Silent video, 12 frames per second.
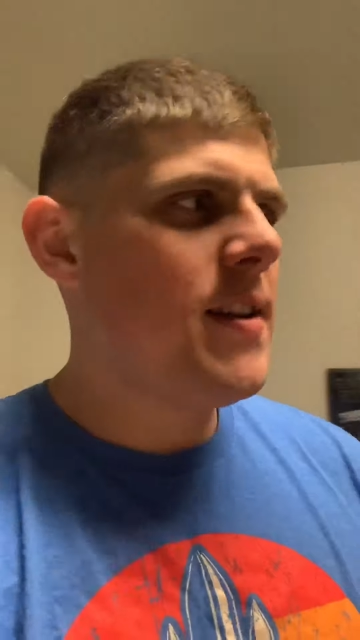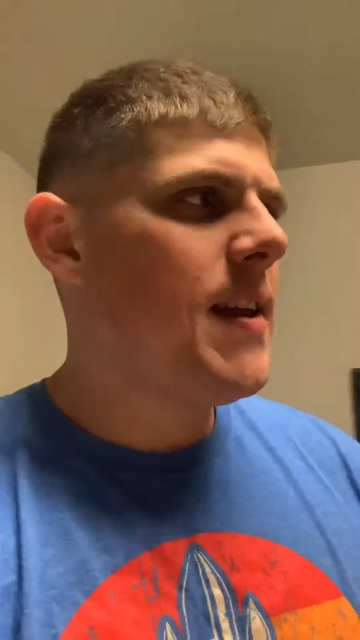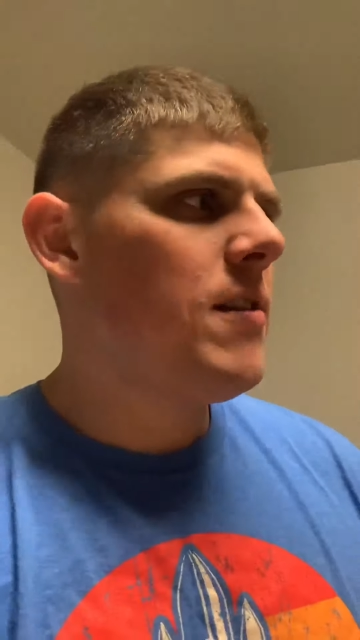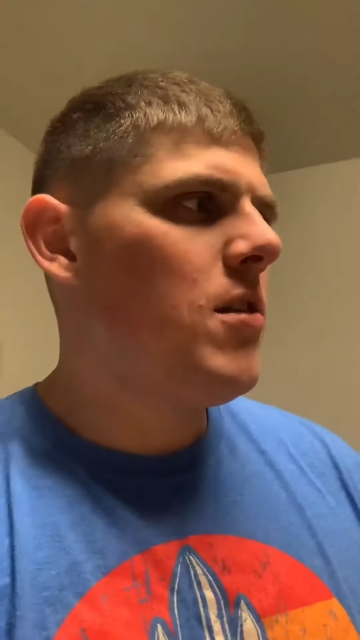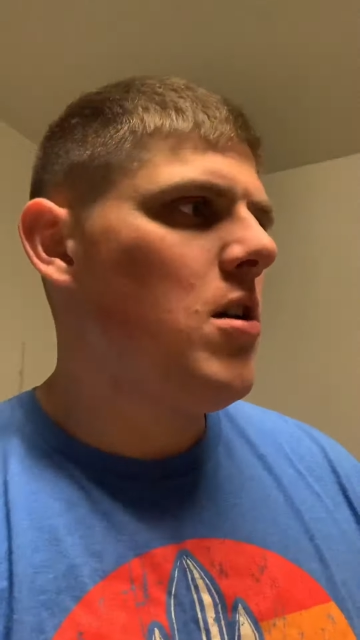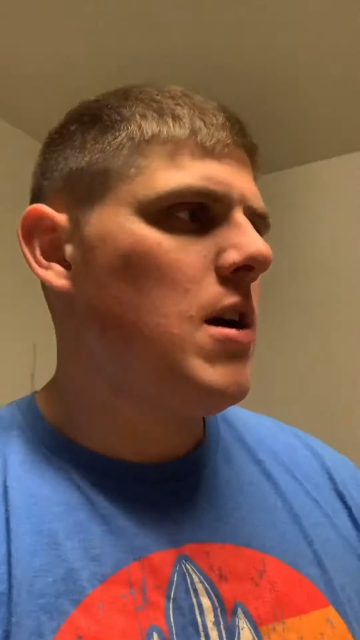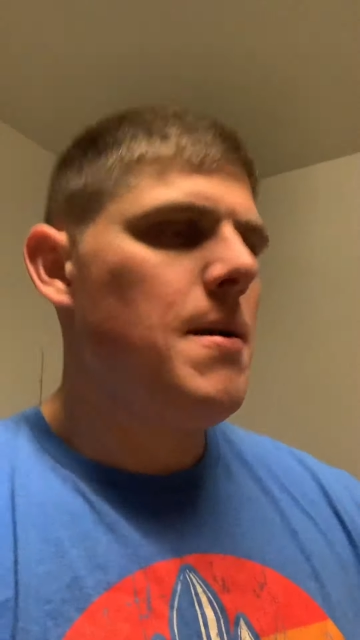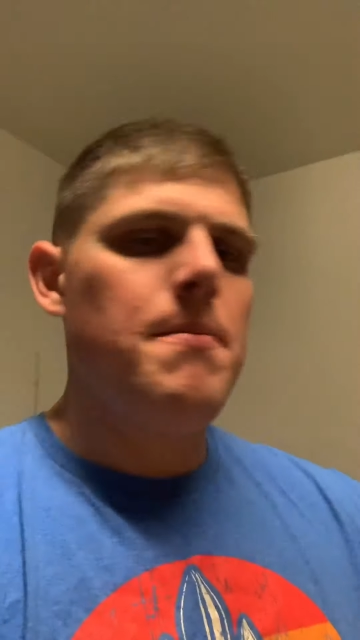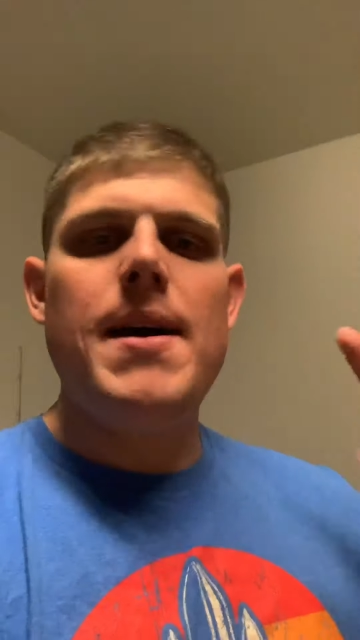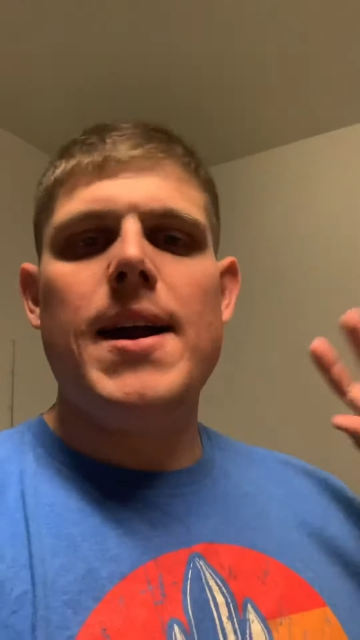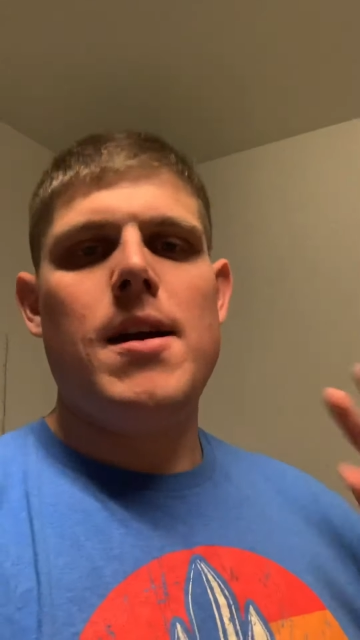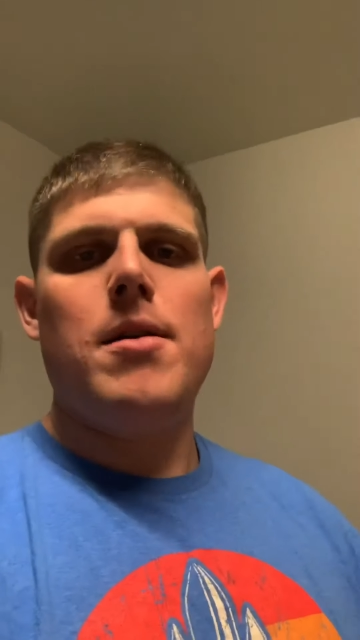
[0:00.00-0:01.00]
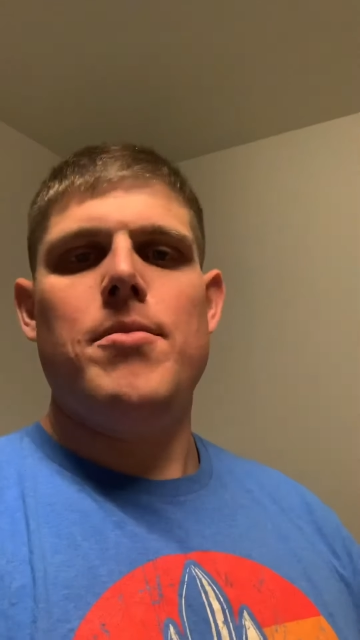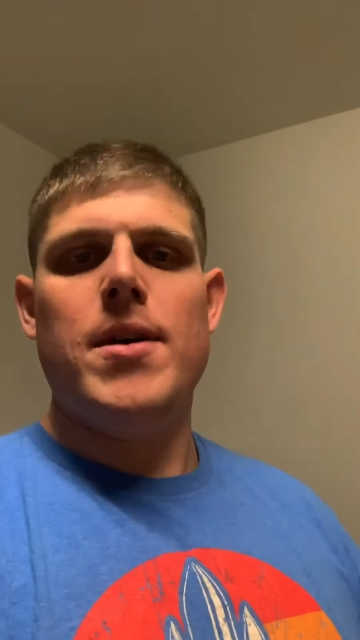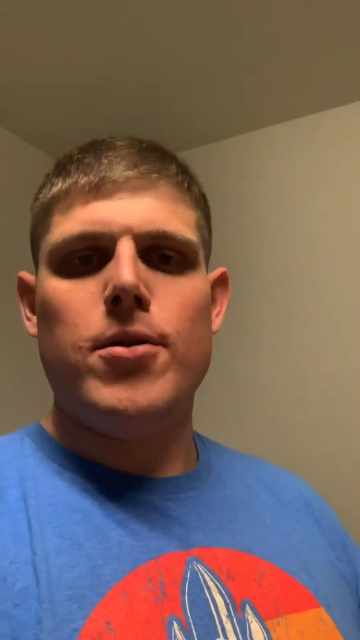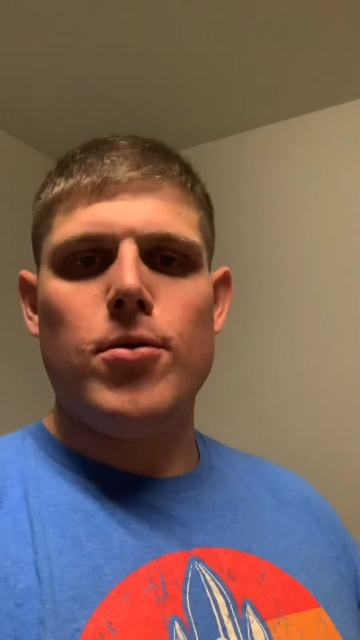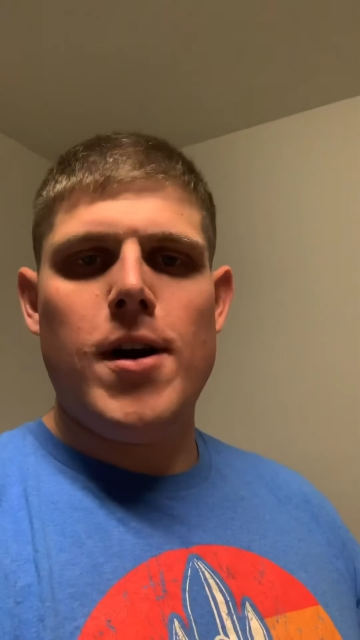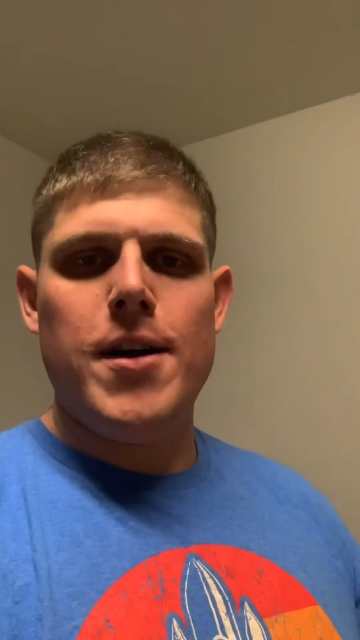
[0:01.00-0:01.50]
that long. I'm back out in my
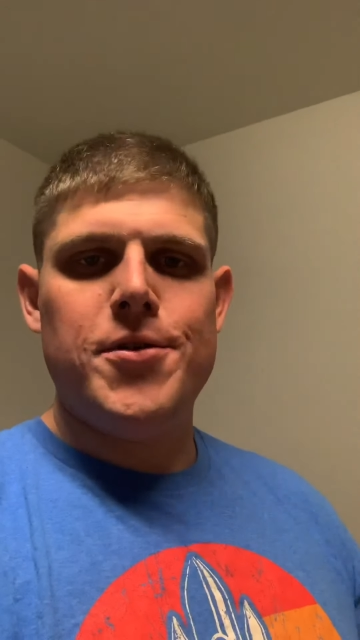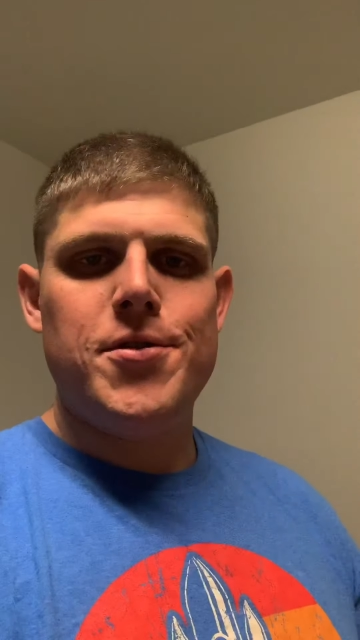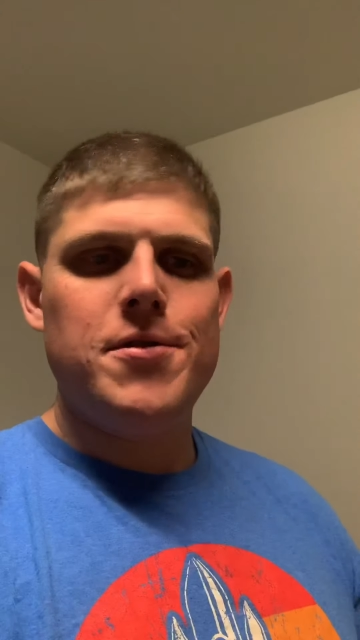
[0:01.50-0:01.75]
garage.